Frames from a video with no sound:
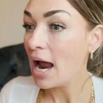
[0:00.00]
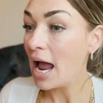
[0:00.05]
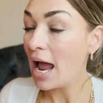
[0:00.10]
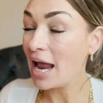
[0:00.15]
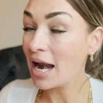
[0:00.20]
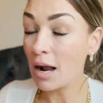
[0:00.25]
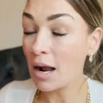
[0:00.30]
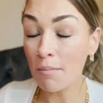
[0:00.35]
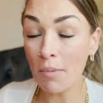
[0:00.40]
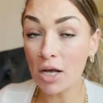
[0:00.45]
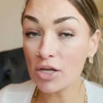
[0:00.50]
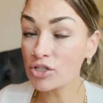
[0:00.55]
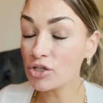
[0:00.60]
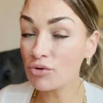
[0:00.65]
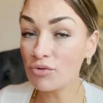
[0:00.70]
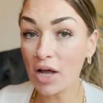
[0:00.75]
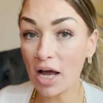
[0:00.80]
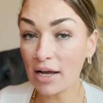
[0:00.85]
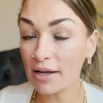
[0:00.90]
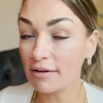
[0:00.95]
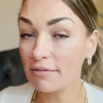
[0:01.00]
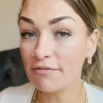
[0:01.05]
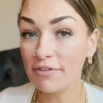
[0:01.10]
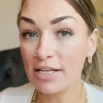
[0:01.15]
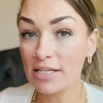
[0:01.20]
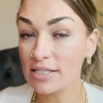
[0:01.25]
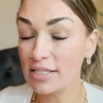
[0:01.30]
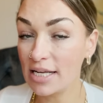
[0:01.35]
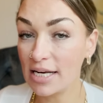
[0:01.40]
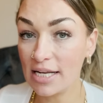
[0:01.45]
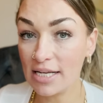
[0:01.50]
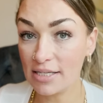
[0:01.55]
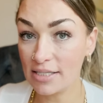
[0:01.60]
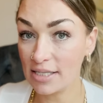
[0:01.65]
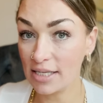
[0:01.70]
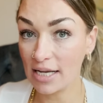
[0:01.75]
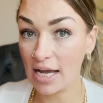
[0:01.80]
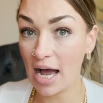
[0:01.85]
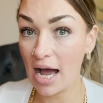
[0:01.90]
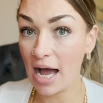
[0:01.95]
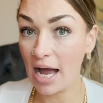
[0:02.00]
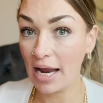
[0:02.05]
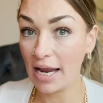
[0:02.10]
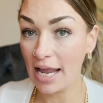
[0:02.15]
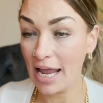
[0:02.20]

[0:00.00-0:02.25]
And I'm also not convinced that he's the guy.